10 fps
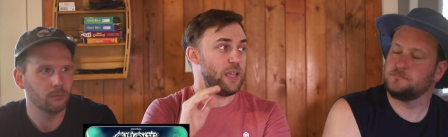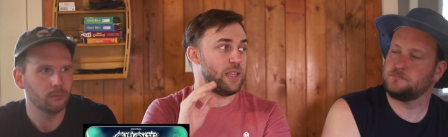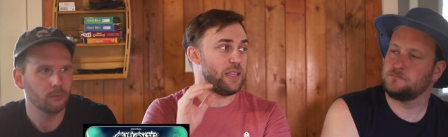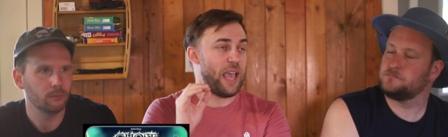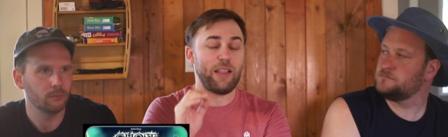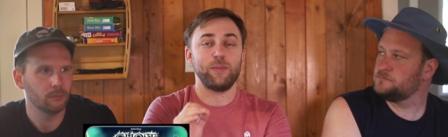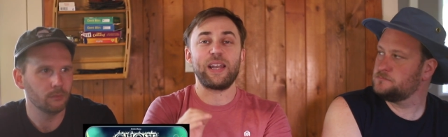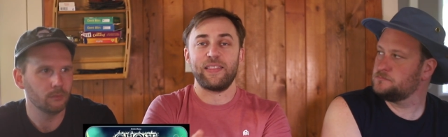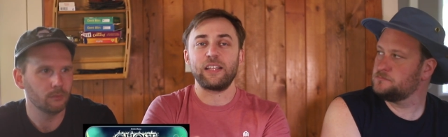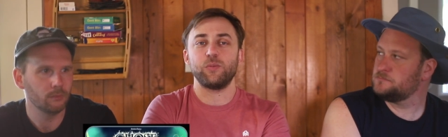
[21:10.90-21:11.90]
Speaker 1: uh, element,
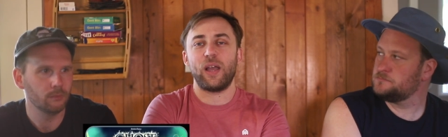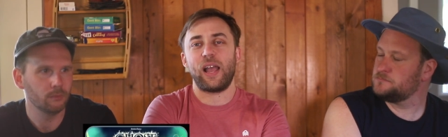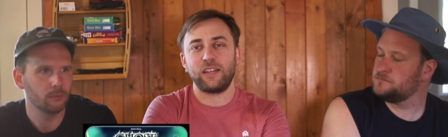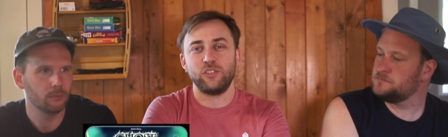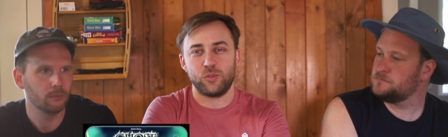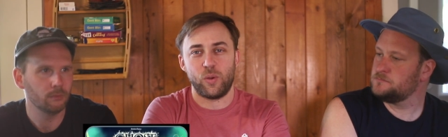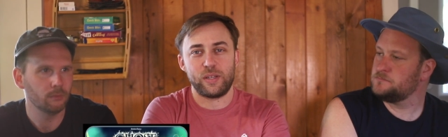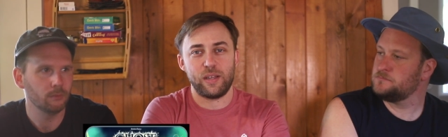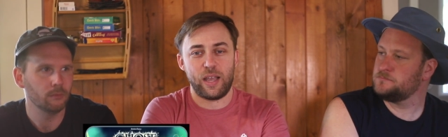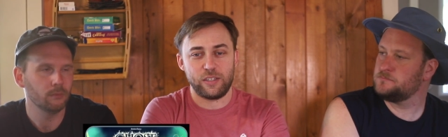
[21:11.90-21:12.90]
and that's why I enjoy
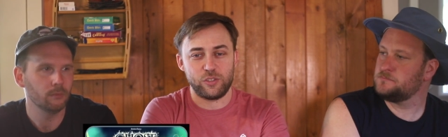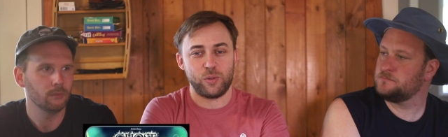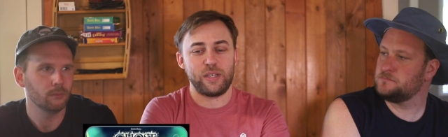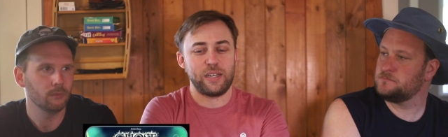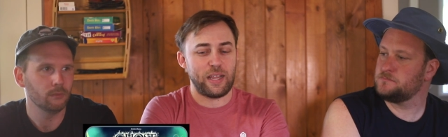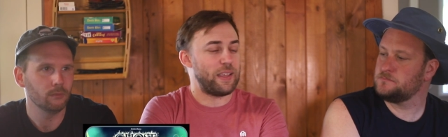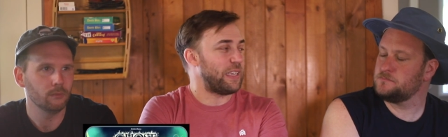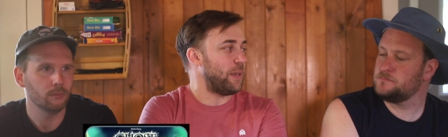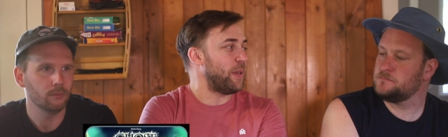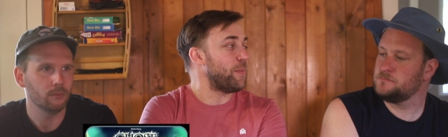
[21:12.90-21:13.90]
I enjoy it and I like
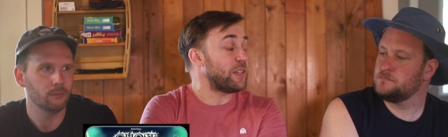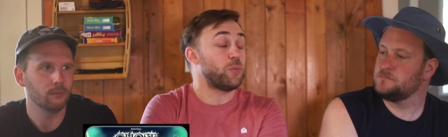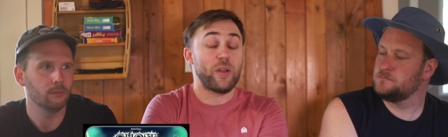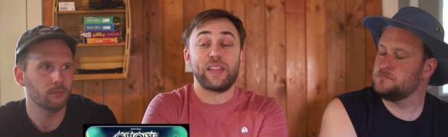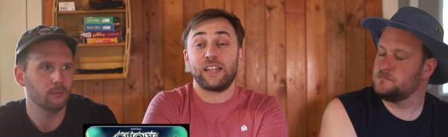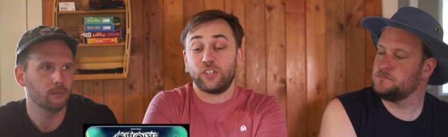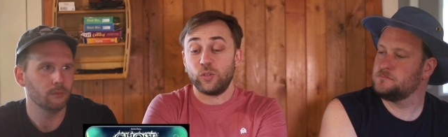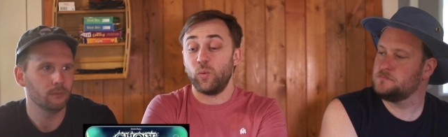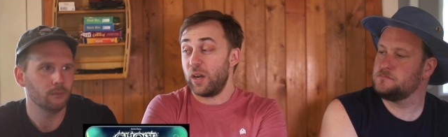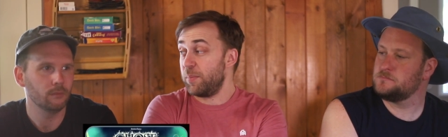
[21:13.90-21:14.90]
keeping it. But it's one that I
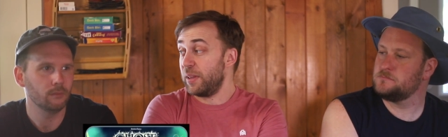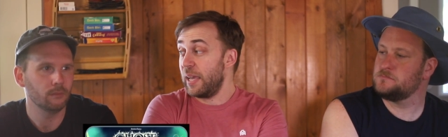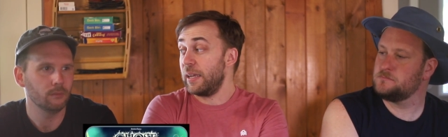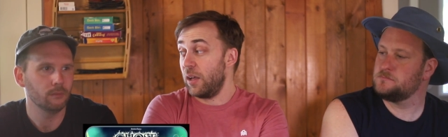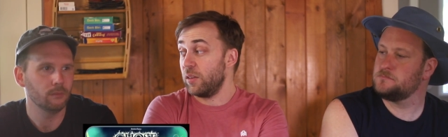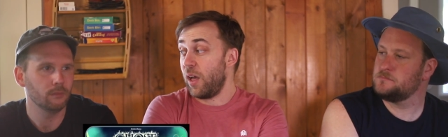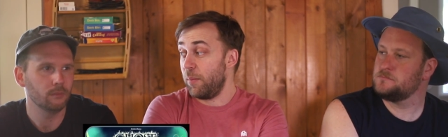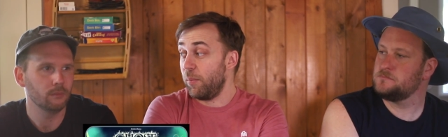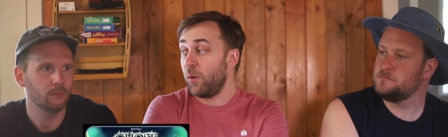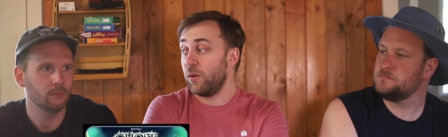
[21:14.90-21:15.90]
do want to play a lot
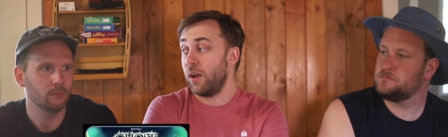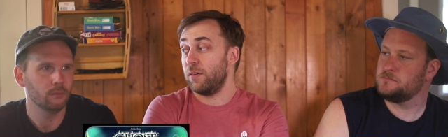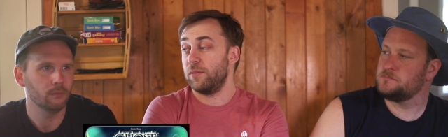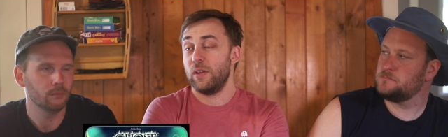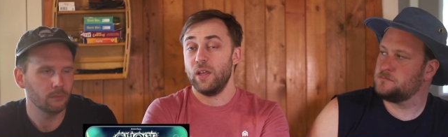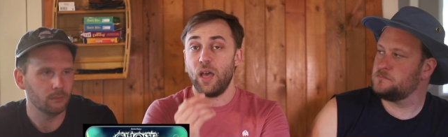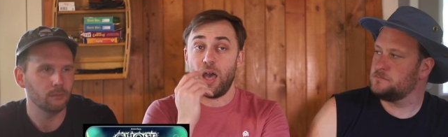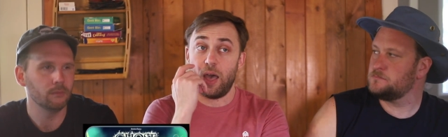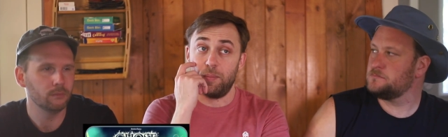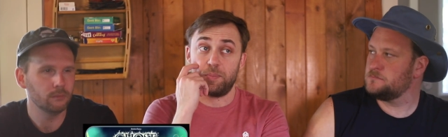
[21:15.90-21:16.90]
more of hmm.
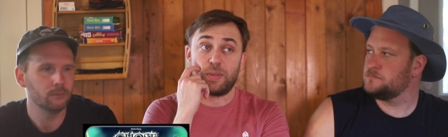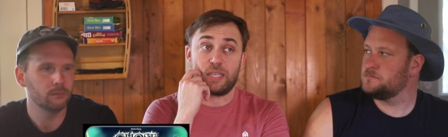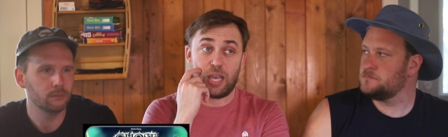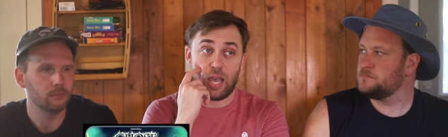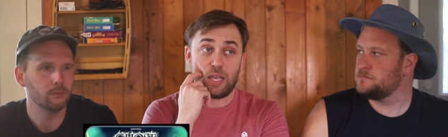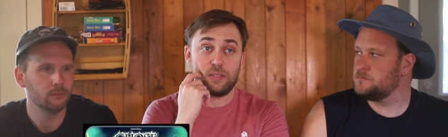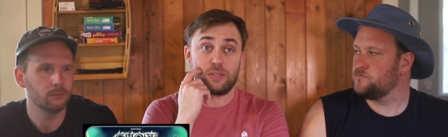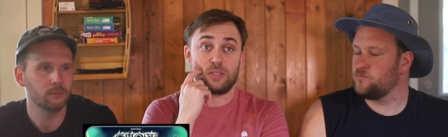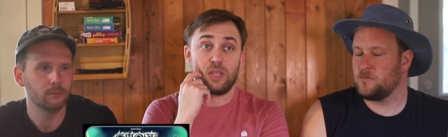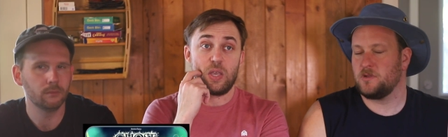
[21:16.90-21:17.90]
um,
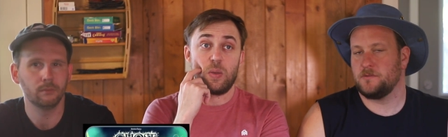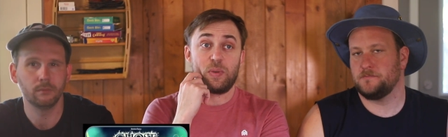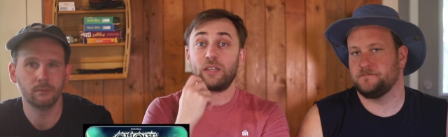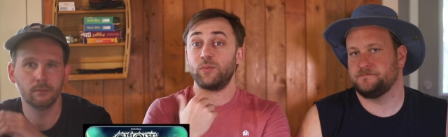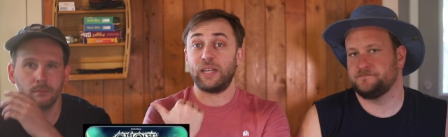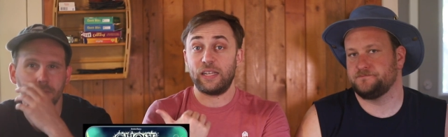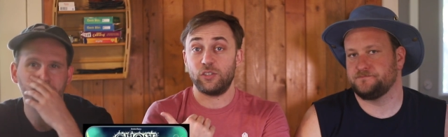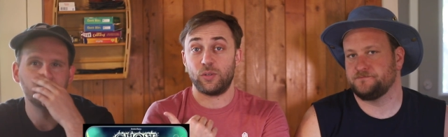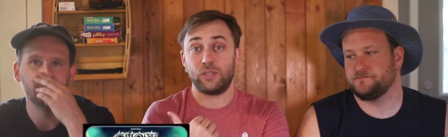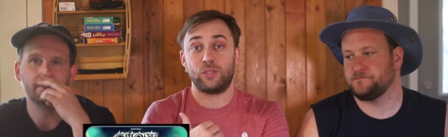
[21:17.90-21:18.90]
because because Renee
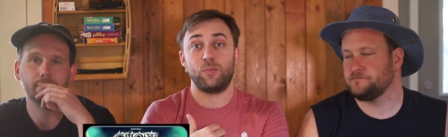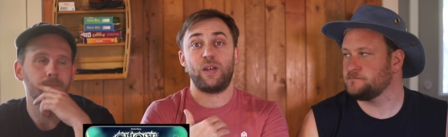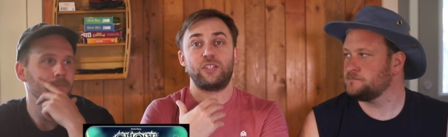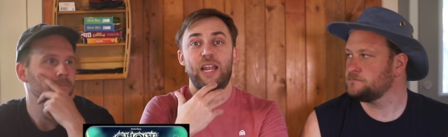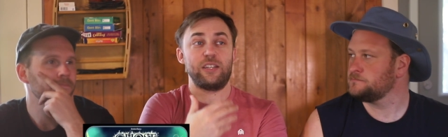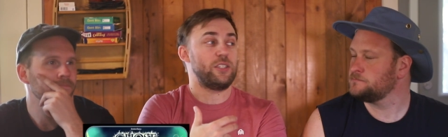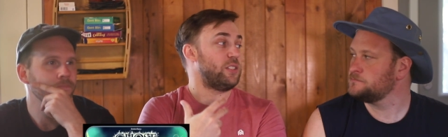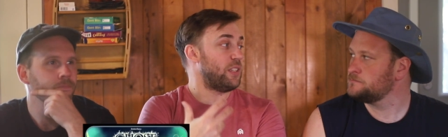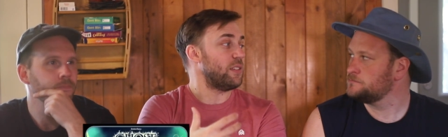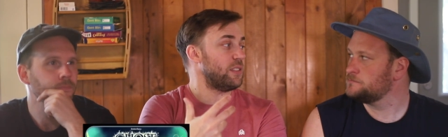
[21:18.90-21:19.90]
enjoys it so much, and it just
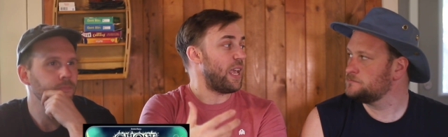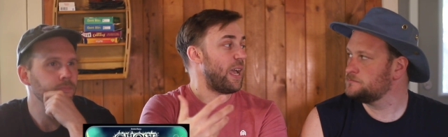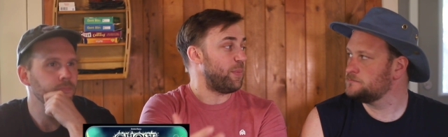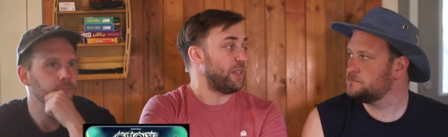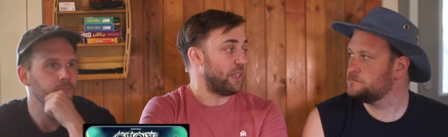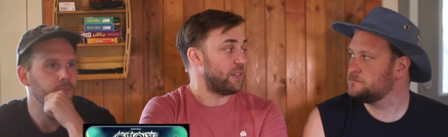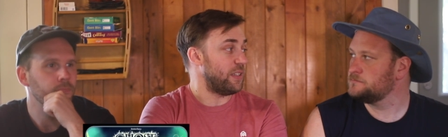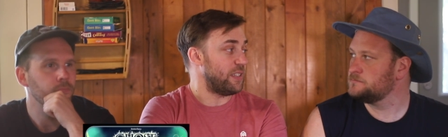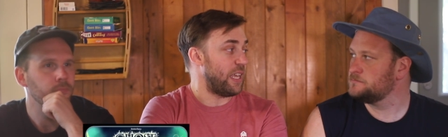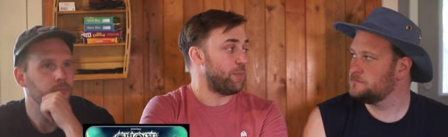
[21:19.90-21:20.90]
doesn't happen to get to the
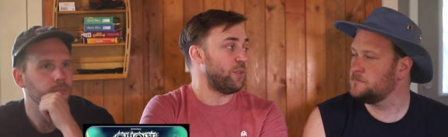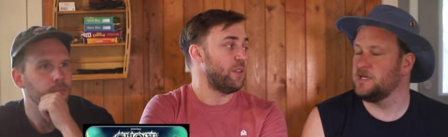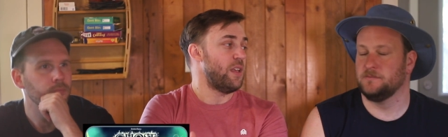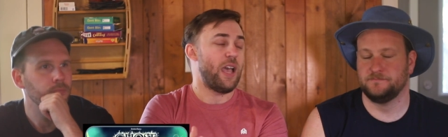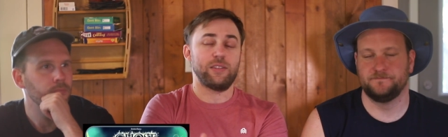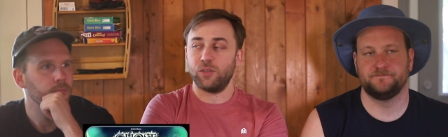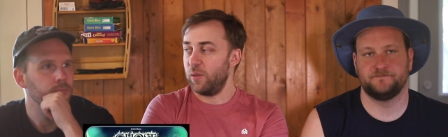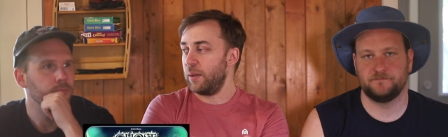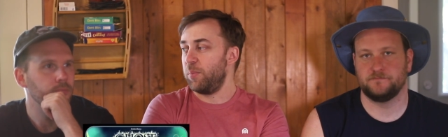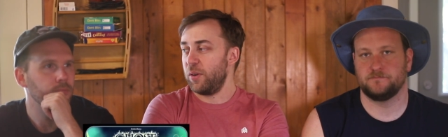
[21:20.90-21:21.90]
table. Yeah. And so,
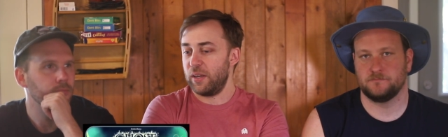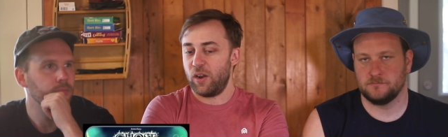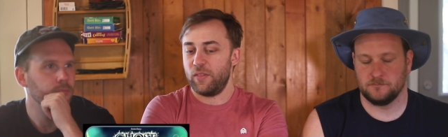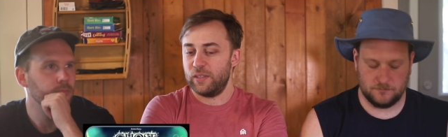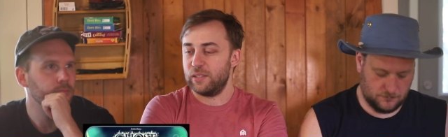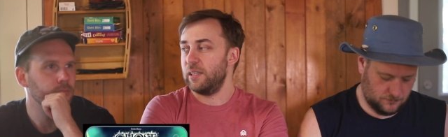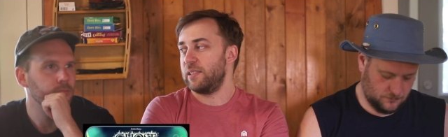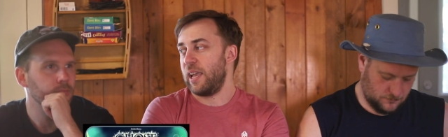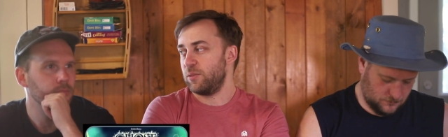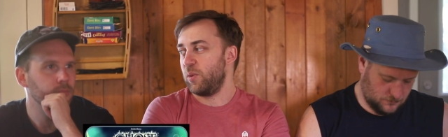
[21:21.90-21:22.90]
like putting it on this list
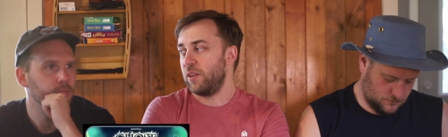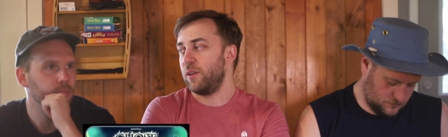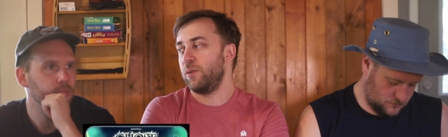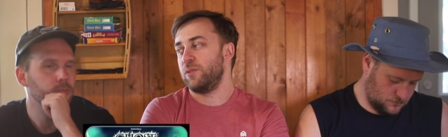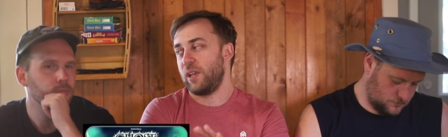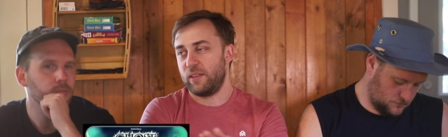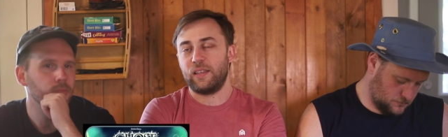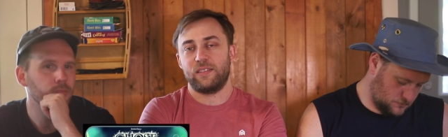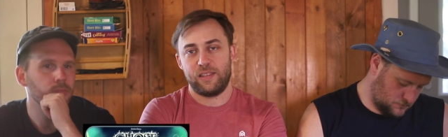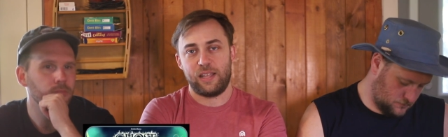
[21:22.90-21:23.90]
as one of those, I
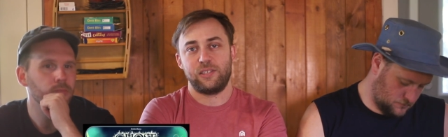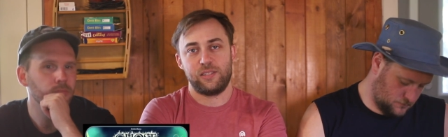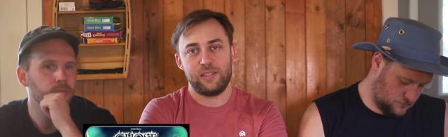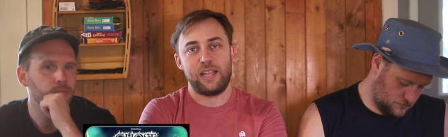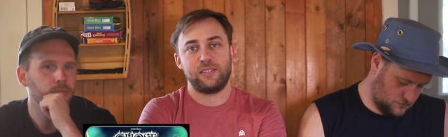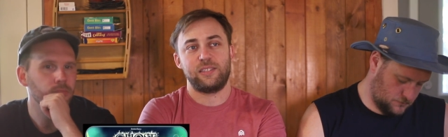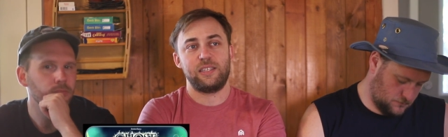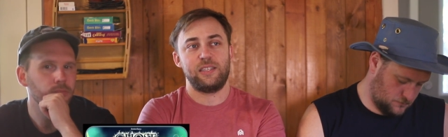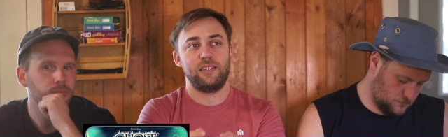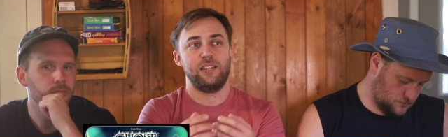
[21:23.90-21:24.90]
think that's that's
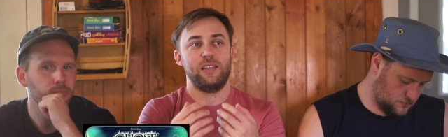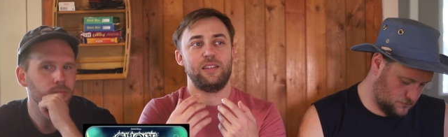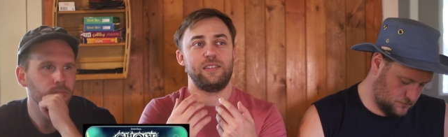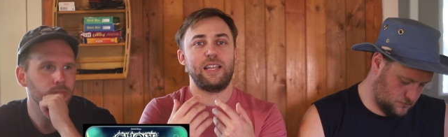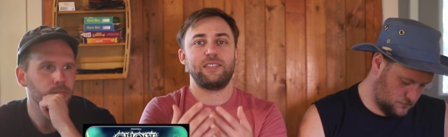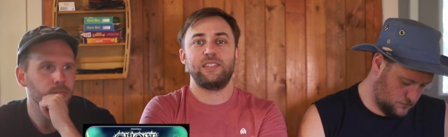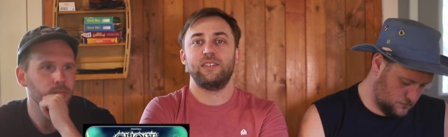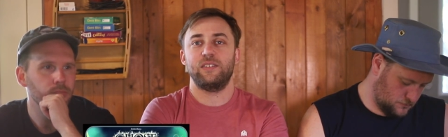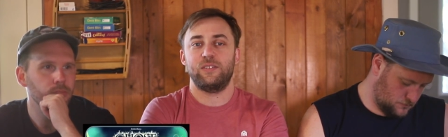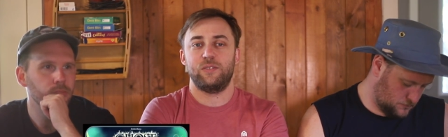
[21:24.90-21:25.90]
the that's
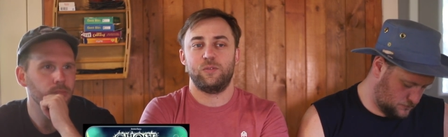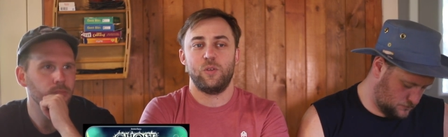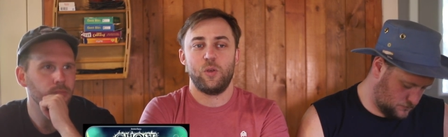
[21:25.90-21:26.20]
the